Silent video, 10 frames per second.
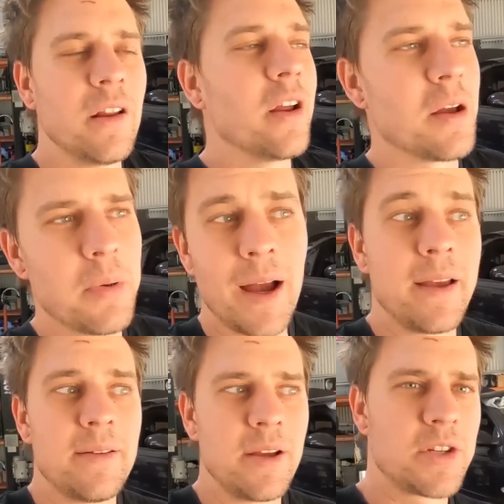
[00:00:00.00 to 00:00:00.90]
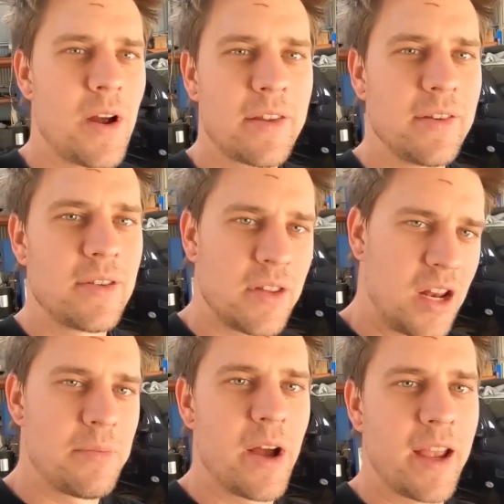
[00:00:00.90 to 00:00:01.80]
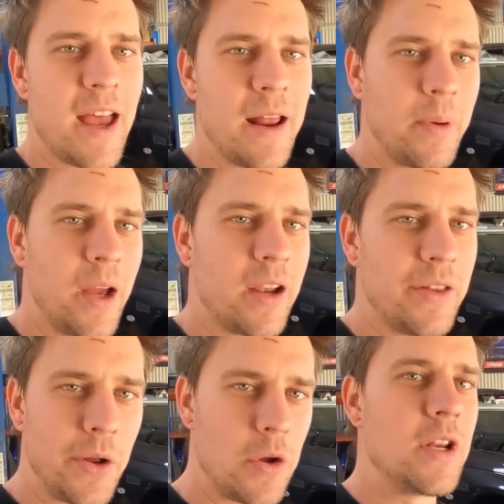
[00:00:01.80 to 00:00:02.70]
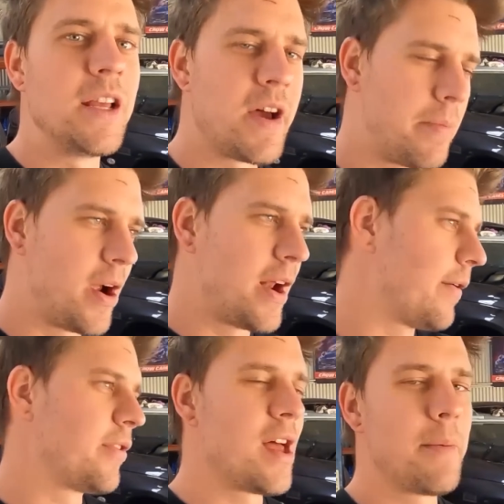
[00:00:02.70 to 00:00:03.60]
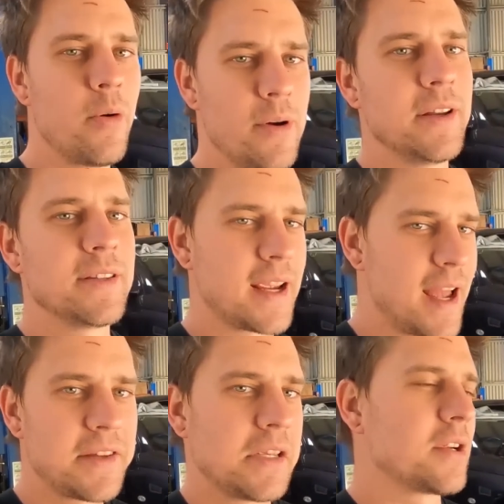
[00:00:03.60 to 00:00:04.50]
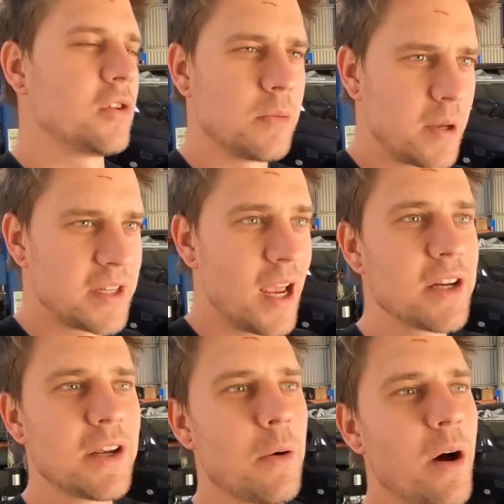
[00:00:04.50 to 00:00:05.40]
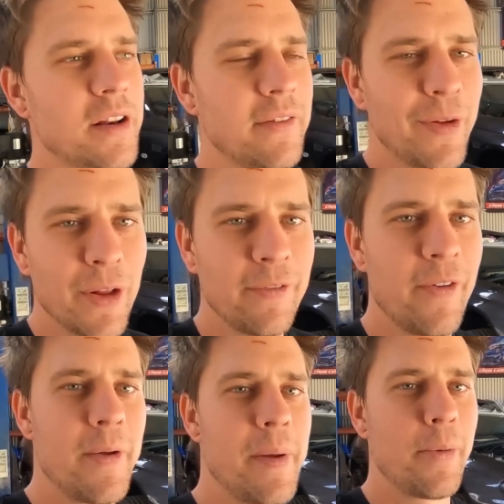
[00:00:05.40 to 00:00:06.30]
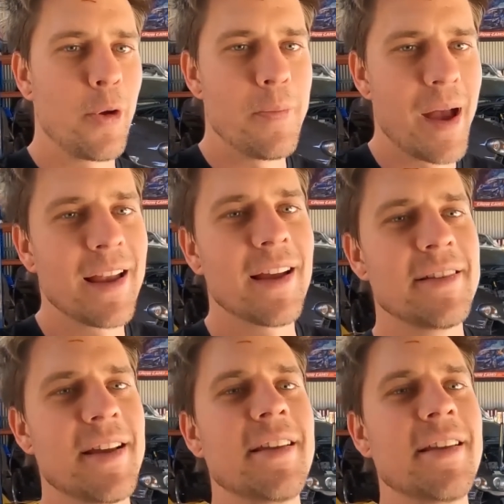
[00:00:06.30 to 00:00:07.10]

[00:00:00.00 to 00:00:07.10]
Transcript: You know, you can buy extractors and then you buy a cat back, and then all you need to upgrade after that point is the cat sections. But it's actually quite difficult to find people who make a